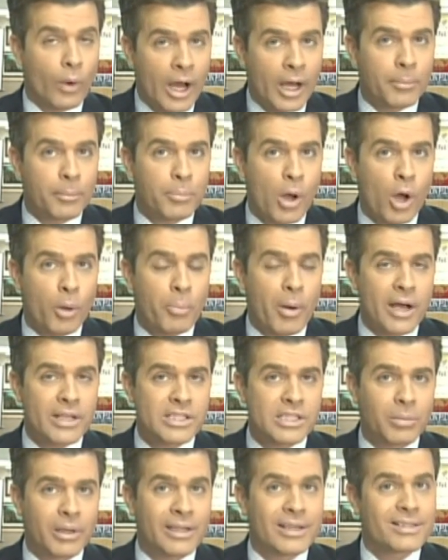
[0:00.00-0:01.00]
Ron Paul,
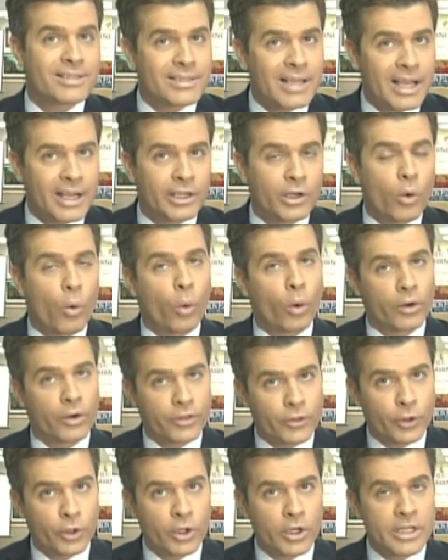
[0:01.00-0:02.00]
possibly a second
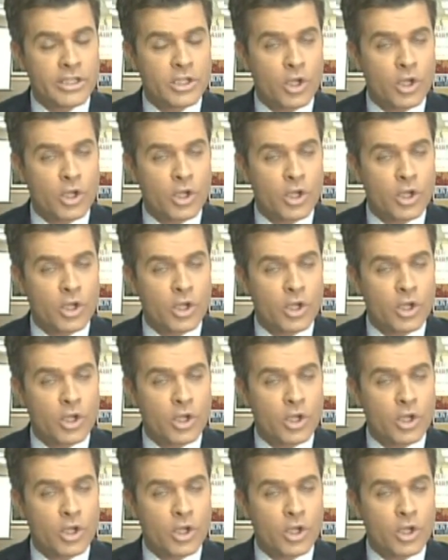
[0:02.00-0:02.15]
or third.